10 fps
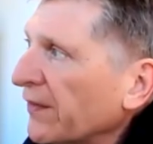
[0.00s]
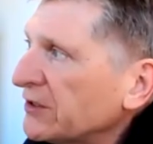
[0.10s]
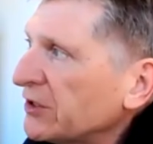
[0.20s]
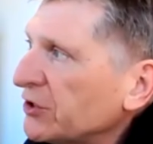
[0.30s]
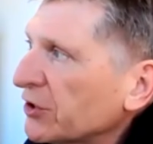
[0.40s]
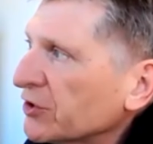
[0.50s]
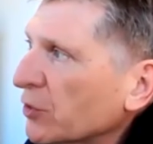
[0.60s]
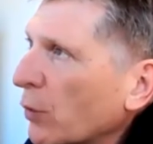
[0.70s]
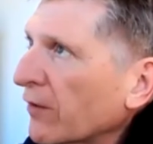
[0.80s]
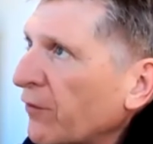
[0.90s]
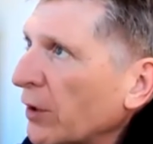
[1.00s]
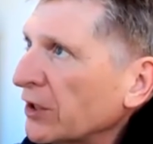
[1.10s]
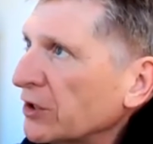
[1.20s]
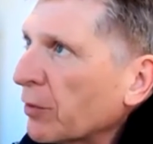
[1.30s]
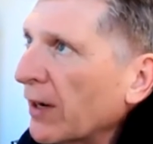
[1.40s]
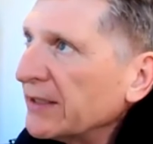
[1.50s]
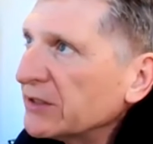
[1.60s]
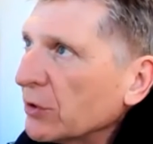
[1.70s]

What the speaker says: This is your square footage price.